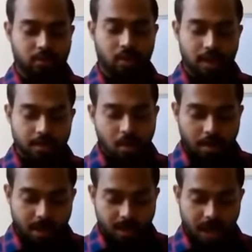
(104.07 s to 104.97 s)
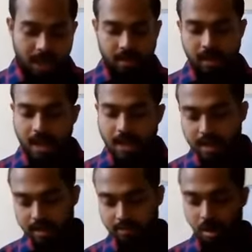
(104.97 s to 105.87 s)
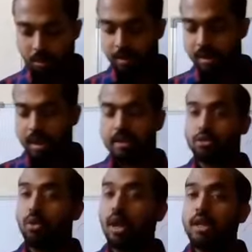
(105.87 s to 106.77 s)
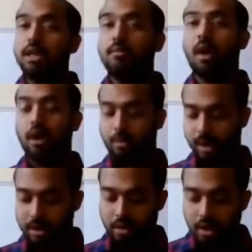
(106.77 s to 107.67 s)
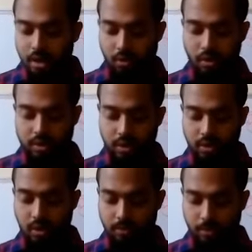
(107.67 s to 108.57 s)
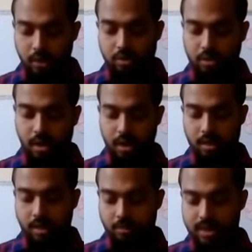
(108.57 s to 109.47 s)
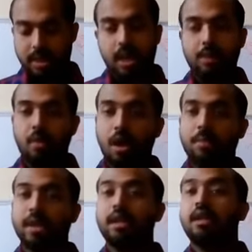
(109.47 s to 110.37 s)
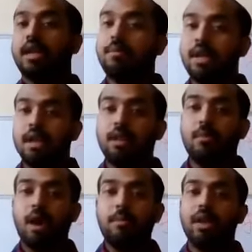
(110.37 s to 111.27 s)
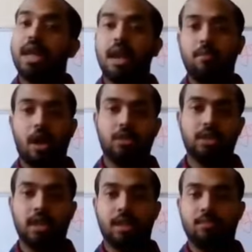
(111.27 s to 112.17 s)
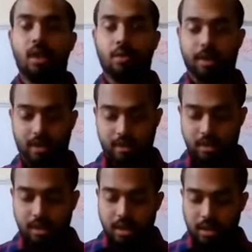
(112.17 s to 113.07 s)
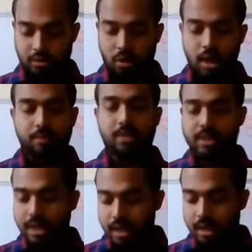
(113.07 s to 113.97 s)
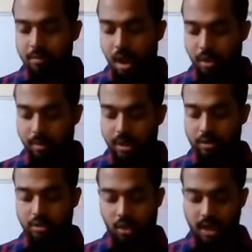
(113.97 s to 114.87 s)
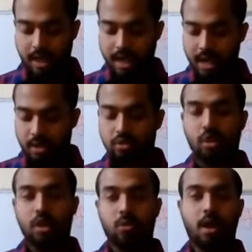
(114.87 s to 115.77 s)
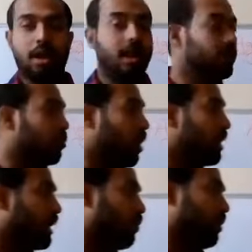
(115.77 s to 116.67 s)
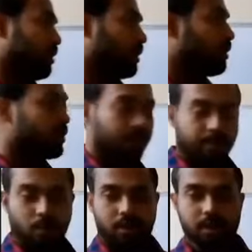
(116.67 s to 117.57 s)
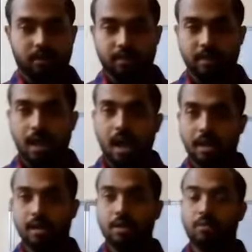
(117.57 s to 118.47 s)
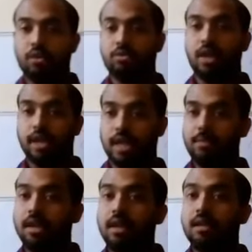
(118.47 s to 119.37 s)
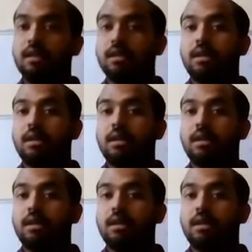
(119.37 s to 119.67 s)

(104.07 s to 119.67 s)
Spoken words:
soil environment and aerial environment. And soil environment consists of soil physical environment, chemical environment and biological environment. In soil physical environment, soil air, soil water and soil temperature is important. And for soil chemical